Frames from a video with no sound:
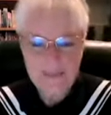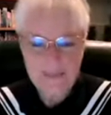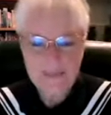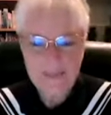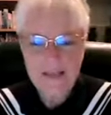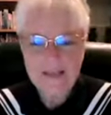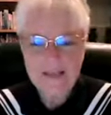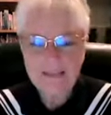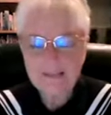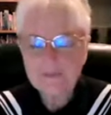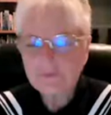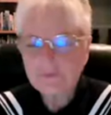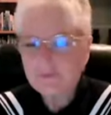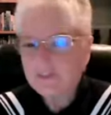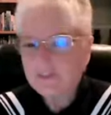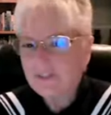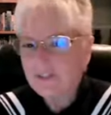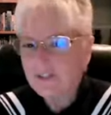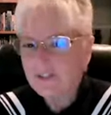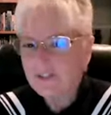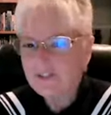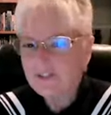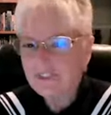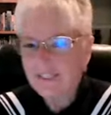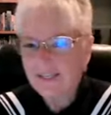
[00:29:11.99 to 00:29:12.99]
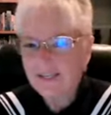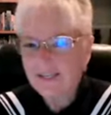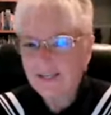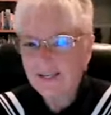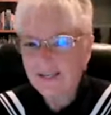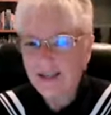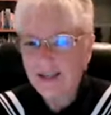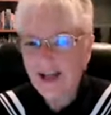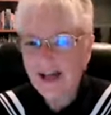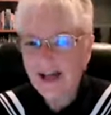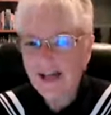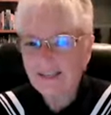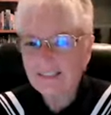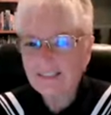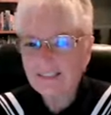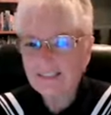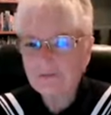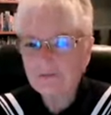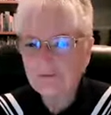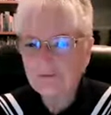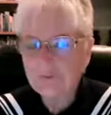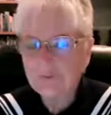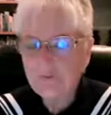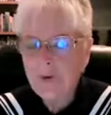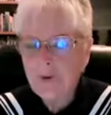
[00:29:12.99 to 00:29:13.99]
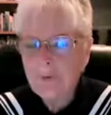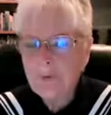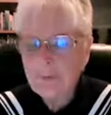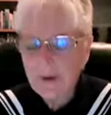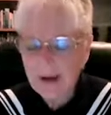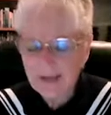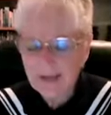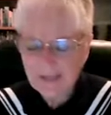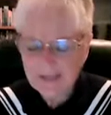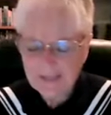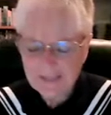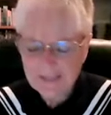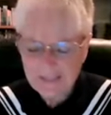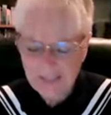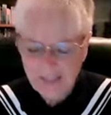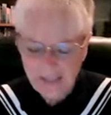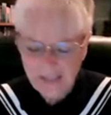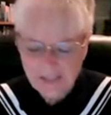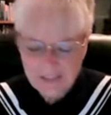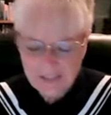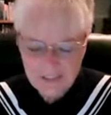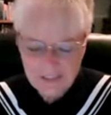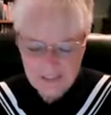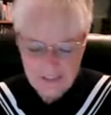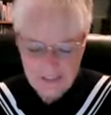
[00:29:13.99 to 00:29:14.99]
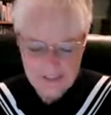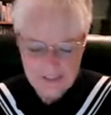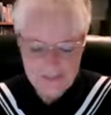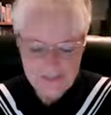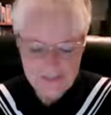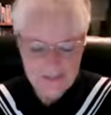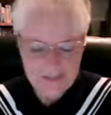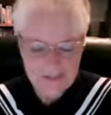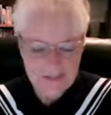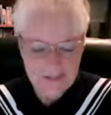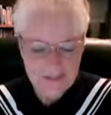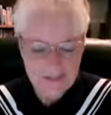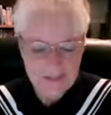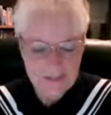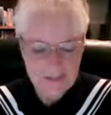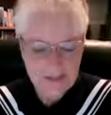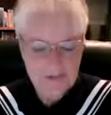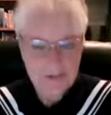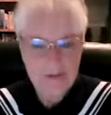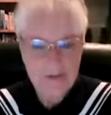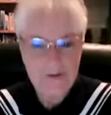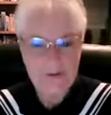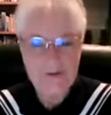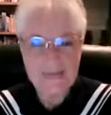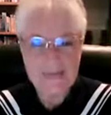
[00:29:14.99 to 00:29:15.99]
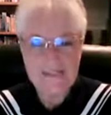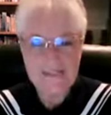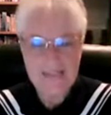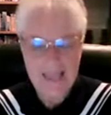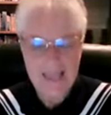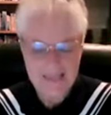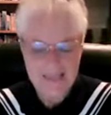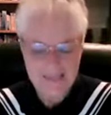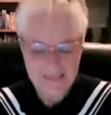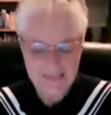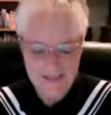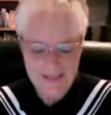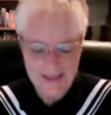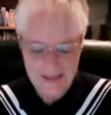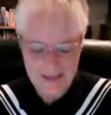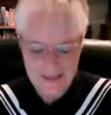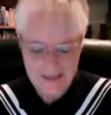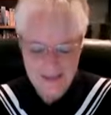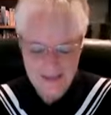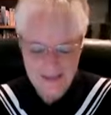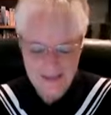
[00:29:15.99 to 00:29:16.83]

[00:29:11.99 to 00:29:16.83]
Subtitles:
that's resulted in a kind of robot intelligence known as Kenzai.